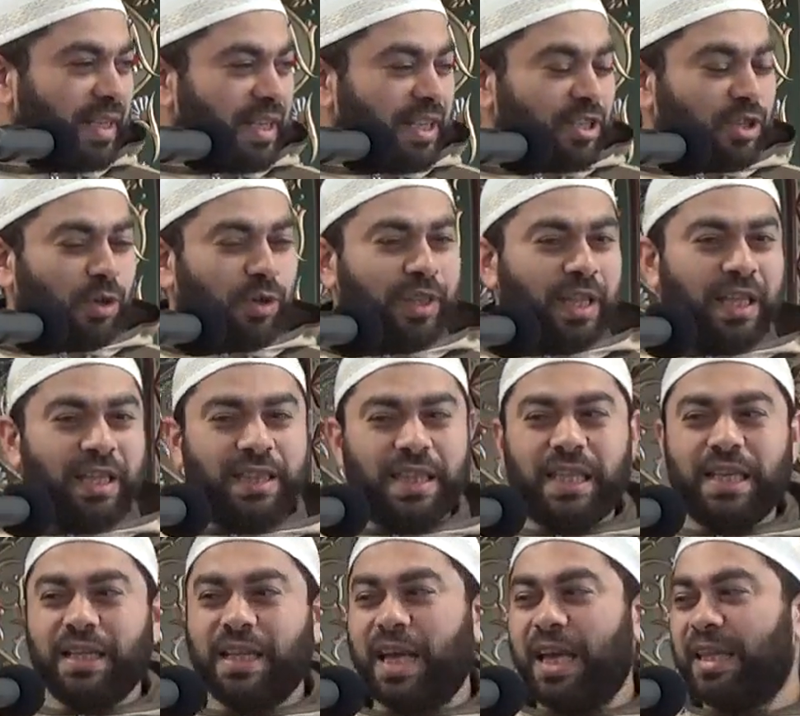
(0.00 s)
So they
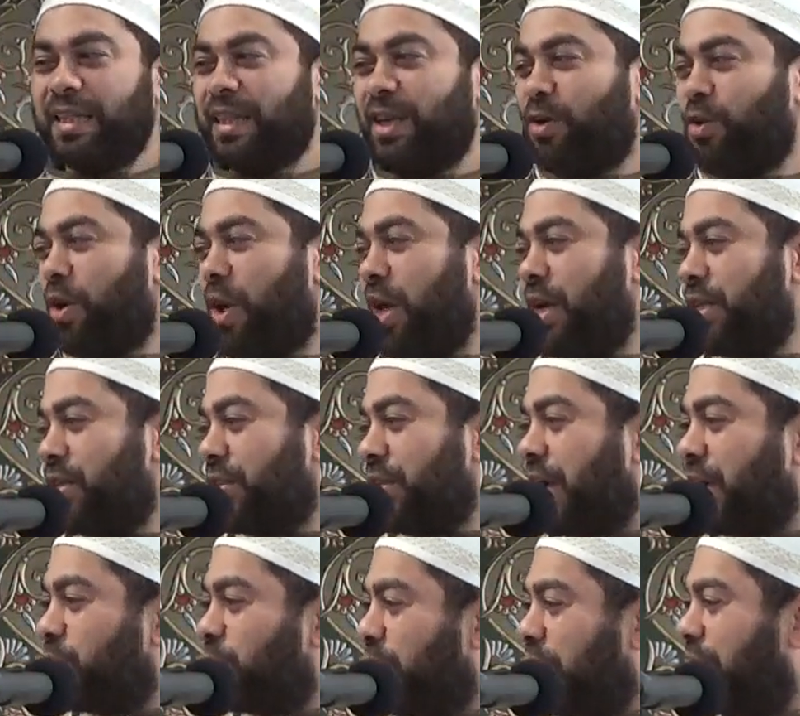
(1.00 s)
feel like the Quran is
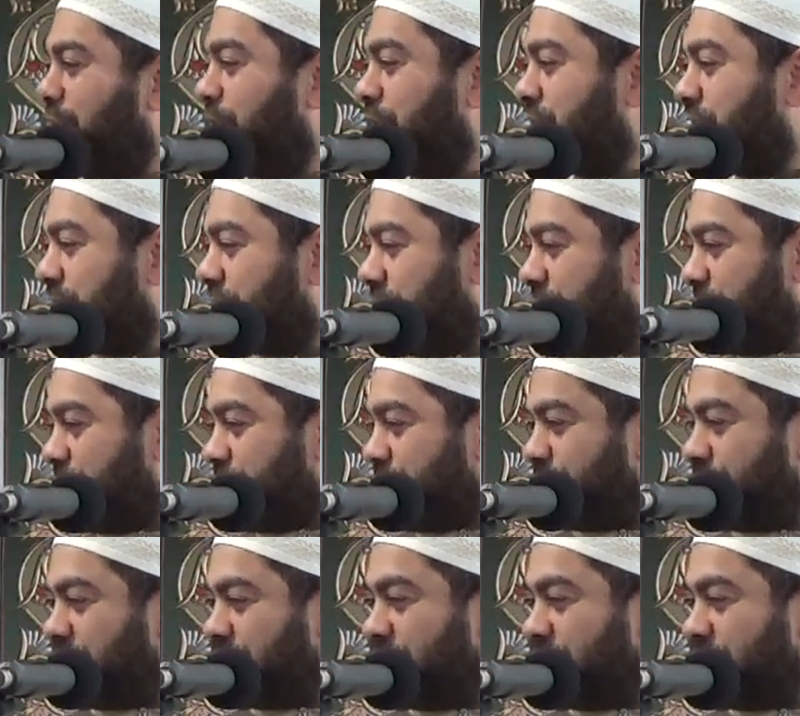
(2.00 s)
not relevant to them.